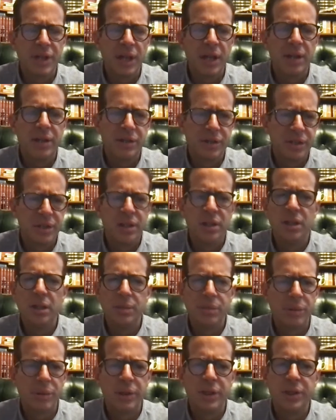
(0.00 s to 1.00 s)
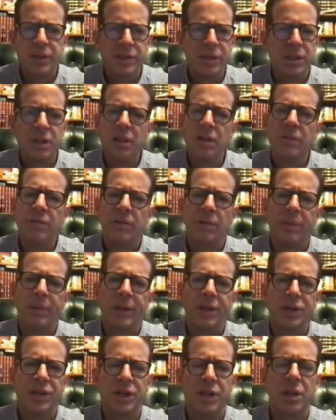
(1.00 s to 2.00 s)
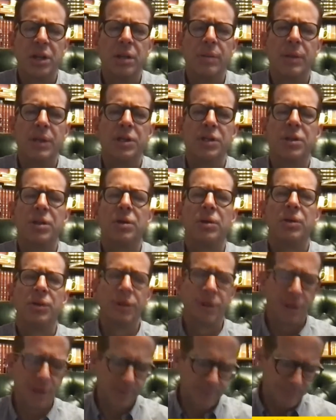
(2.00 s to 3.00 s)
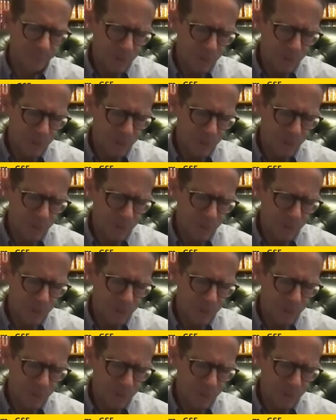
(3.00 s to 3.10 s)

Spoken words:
A, seed, pre-seed, formation, incubation, the whole thing.